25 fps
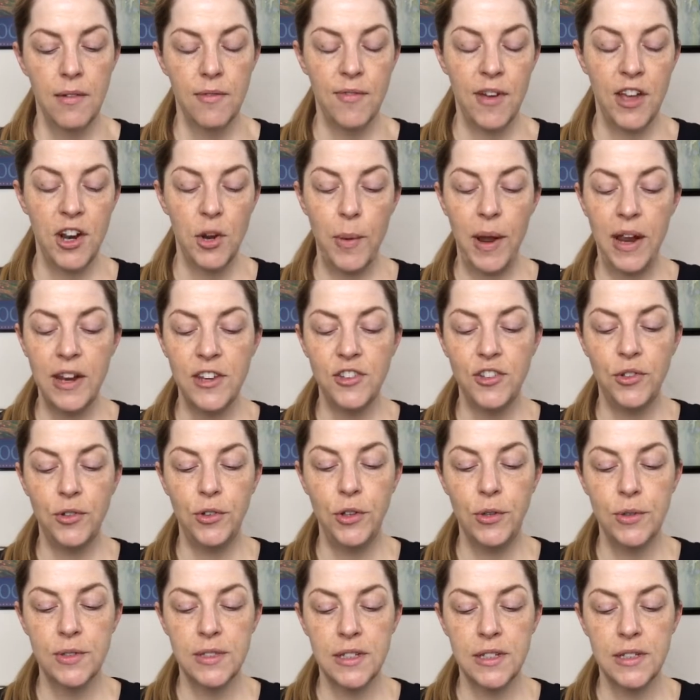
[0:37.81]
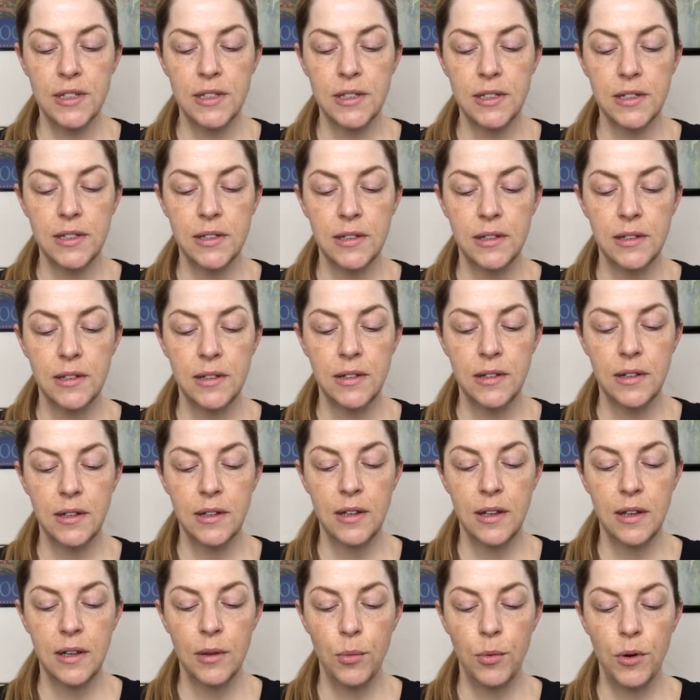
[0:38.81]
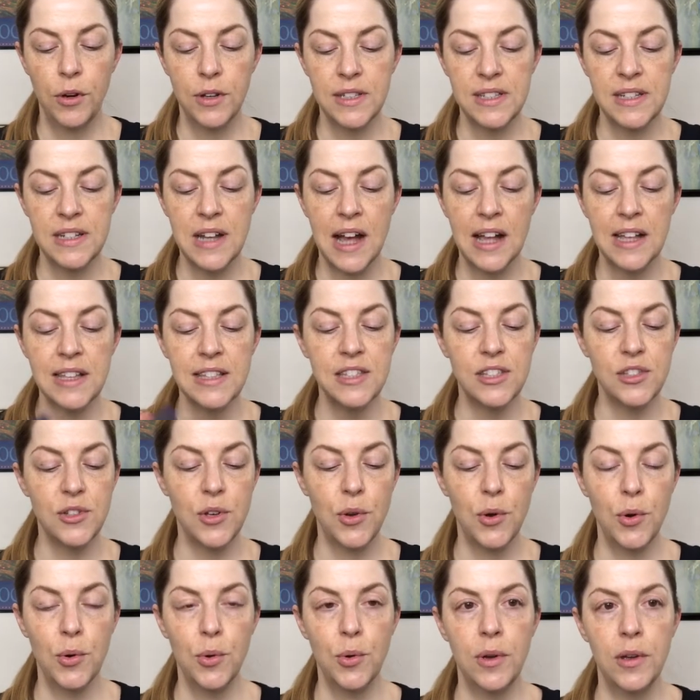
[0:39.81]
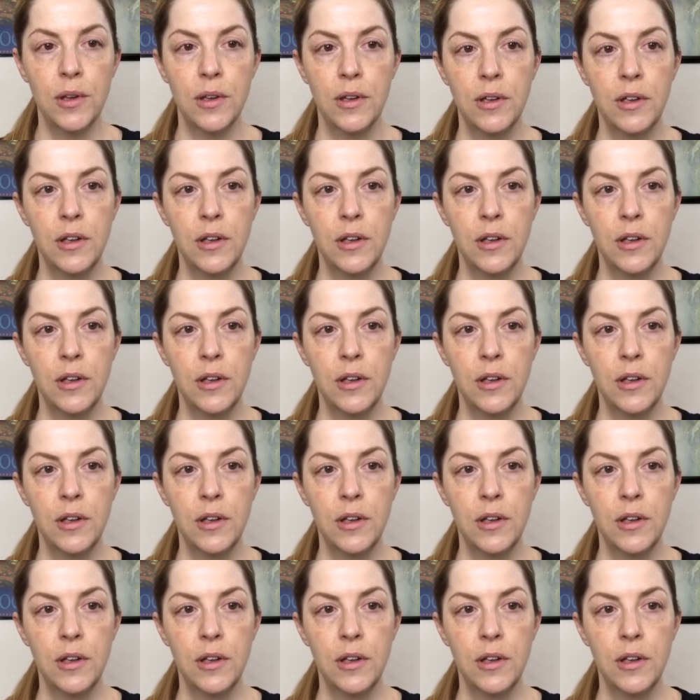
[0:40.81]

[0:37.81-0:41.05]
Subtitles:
find a way to use it when it's not so